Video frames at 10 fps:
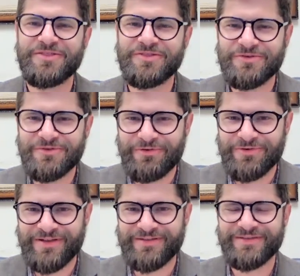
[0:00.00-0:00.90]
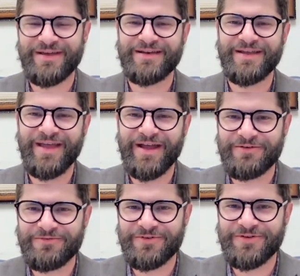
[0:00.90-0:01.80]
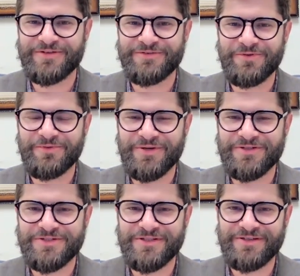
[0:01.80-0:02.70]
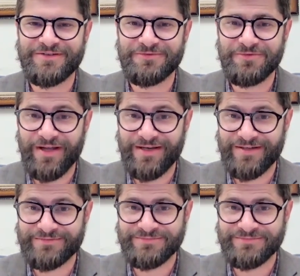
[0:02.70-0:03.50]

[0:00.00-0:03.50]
thoroughness and carefulness with which he's writing.